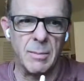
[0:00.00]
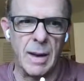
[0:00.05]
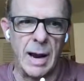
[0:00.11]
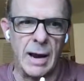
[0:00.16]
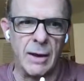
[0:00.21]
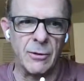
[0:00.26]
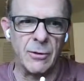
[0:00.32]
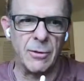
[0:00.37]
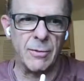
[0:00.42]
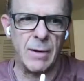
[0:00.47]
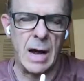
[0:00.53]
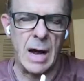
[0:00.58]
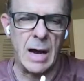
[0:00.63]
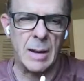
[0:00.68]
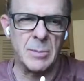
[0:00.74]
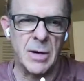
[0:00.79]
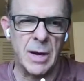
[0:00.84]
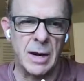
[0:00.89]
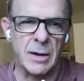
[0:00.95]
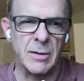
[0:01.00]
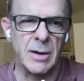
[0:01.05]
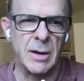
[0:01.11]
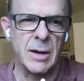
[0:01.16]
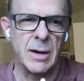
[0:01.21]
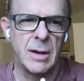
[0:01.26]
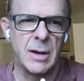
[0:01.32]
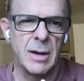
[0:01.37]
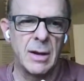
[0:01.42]
massive object.
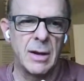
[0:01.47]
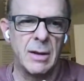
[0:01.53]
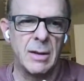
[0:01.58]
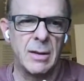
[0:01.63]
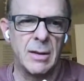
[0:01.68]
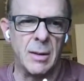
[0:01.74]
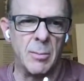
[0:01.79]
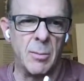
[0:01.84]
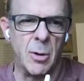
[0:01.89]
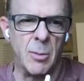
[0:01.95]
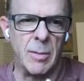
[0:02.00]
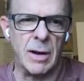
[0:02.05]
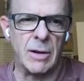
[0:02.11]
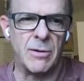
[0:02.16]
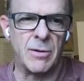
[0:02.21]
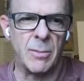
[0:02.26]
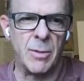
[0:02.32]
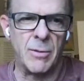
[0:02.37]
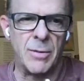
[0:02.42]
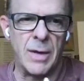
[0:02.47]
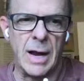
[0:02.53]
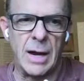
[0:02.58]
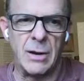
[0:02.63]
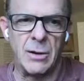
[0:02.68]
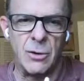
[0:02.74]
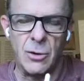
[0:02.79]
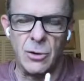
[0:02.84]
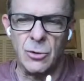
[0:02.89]
The momentum of
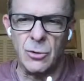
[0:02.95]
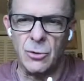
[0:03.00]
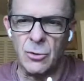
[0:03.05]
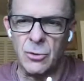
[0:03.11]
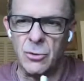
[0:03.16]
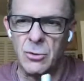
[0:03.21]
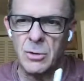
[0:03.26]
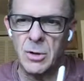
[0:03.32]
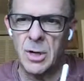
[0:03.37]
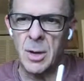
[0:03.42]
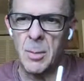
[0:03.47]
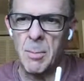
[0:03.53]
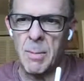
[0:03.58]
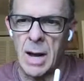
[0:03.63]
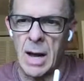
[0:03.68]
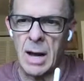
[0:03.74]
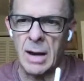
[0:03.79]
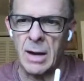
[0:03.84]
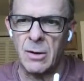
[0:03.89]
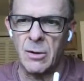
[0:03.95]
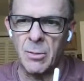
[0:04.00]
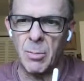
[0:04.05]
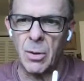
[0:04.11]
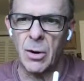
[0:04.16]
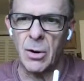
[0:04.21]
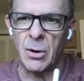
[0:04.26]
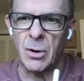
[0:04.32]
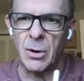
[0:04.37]
that new
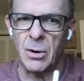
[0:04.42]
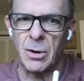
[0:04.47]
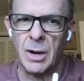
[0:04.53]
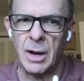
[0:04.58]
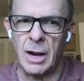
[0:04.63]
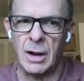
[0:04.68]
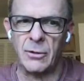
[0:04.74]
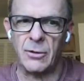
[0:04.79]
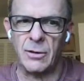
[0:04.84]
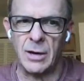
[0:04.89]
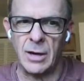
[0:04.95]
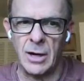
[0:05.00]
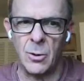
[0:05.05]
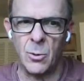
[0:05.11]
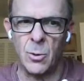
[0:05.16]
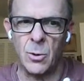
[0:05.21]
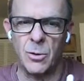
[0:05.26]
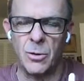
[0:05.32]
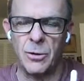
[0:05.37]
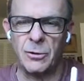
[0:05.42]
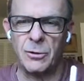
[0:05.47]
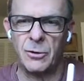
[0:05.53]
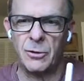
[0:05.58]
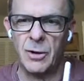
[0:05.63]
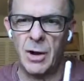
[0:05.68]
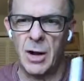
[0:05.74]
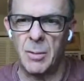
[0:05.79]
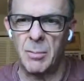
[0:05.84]
combined bird has to equal the
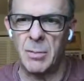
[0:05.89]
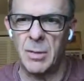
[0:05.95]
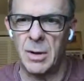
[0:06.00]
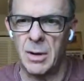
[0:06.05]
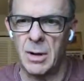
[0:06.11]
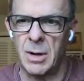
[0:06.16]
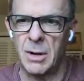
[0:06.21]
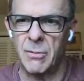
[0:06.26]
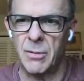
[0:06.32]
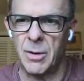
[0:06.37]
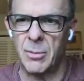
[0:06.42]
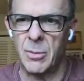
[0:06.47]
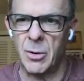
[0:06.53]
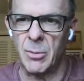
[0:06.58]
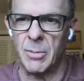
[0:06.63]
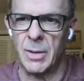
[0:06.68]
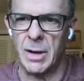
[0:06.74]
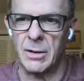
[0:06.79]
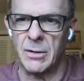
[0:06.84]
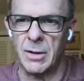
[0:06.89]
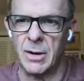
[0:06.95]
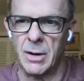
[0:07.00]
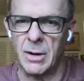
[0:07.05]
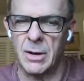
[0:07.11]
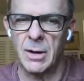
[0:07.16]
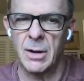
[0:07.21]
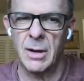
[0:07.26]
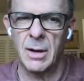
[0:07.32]
sum of the
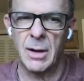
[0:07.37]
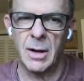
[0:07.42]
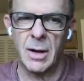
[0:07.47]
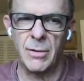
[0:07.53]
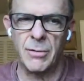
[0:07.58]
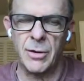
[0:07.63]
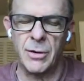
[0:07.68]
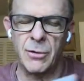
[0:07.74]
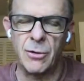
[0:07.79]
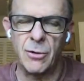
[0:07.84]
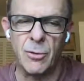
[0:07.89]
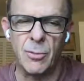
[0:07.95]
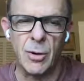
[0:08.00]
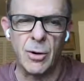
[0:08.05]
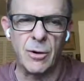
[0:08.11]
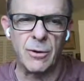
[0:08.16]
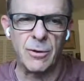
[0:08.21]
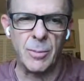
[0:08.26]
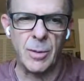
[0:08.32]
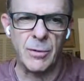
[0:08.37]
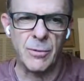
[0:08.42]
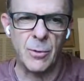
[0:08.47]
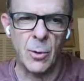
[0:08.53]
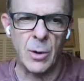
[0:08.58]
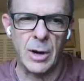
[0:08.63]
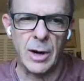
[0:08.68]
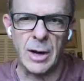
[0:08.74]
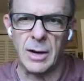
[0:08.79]
momenta of the two birds
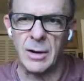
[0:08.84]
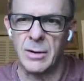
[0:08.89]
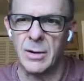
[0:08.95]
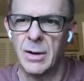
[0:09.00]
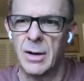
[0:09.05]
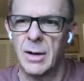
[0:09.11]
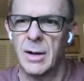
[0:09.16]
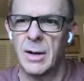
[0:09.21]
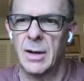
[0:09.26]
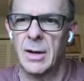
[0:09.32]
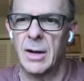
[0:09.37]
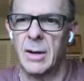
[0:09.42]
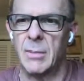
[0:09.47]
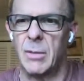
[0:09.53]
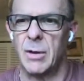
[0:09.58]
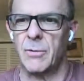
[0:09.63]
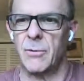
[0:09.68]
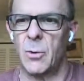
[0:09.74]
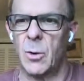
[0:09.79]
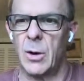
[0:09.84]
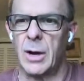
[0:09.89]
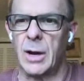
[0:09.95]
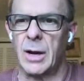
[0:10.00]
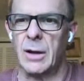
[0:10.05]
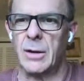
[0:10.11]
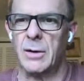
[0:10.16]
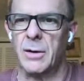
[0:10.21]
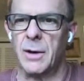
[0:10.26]
beforehand. And
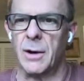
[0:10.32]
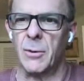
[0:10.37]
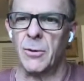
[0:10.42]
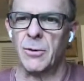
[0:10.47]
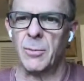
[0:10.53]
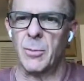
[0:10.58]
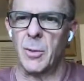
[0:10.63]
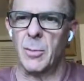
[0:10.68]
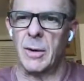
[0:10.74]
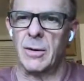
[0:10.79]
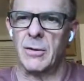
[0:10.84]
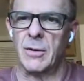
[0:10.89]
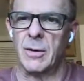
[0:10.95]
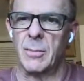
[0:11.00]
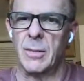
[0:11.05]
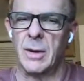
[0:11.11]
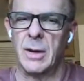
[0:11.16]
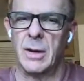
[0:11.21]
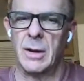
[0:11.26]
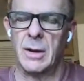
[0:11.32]
beforehand, there was momentum